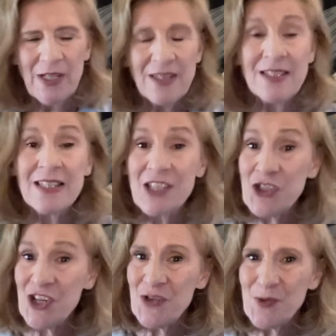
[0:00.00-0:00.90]
This is a
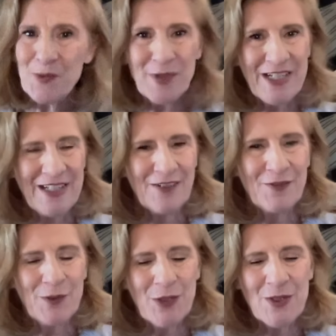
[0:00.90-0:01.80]
general reading
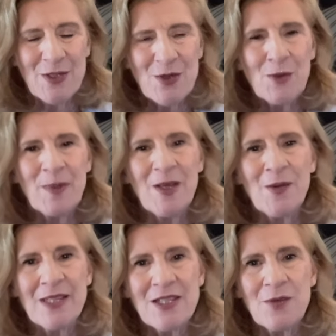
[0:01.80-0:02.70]
for you, Scorpio.
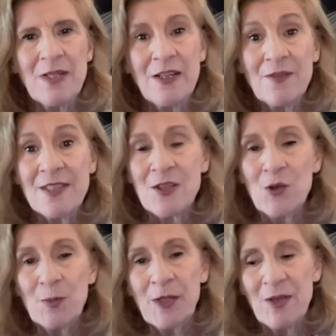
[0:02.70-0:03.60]
It's a reading for
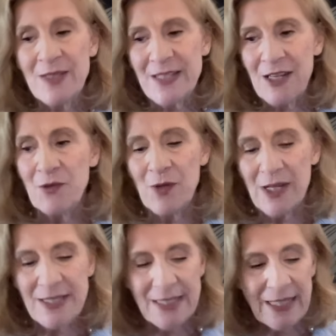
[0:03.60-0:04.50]
Scorpio, sun,
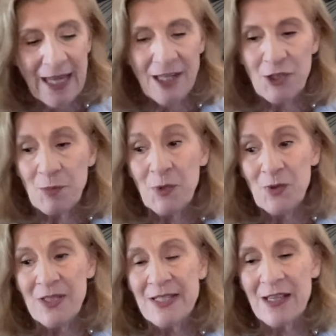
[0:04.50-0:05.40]
rising, and
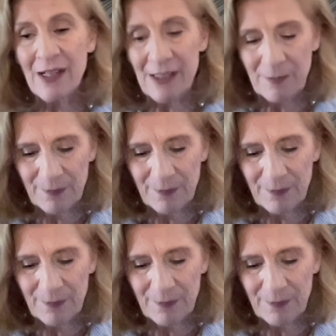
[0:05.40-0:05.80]
moon sign.